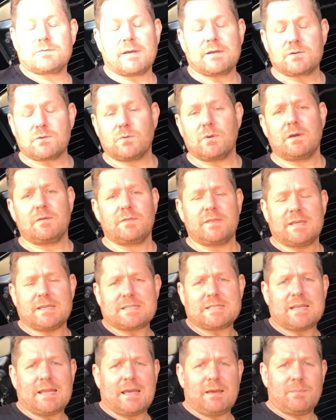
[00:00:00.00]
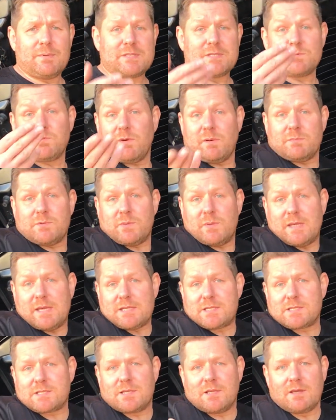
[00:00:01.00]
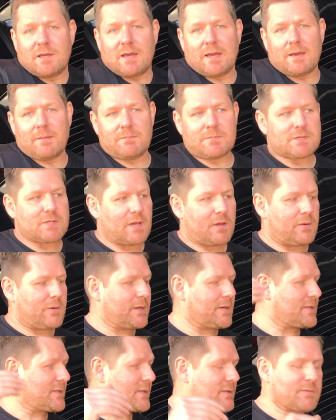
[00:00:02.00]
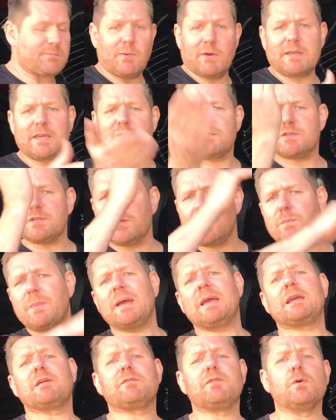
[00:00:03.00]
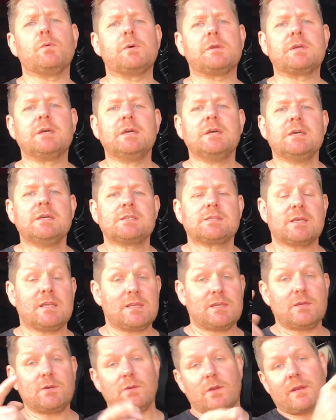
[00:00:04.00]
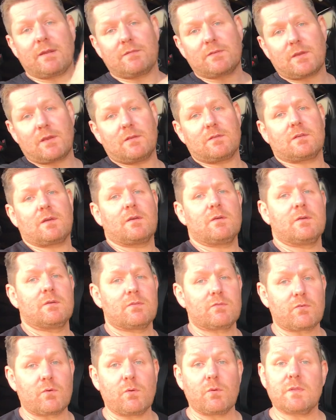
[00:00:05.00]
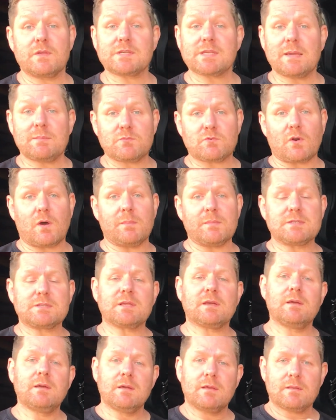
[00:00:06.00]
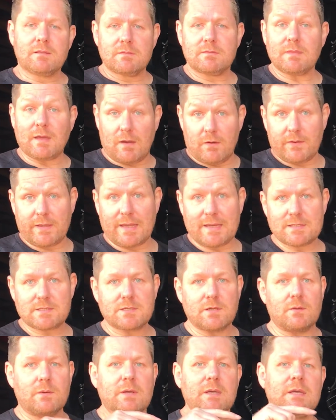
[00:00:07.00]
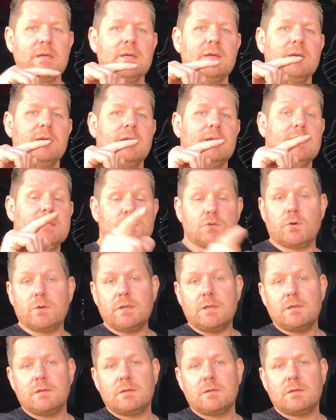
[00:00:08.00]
around all over the internet, which is why I'm doing this. So this is my gift to you, paying it forward, so that you don't have to go through the same dramas that I had to. Enjoy.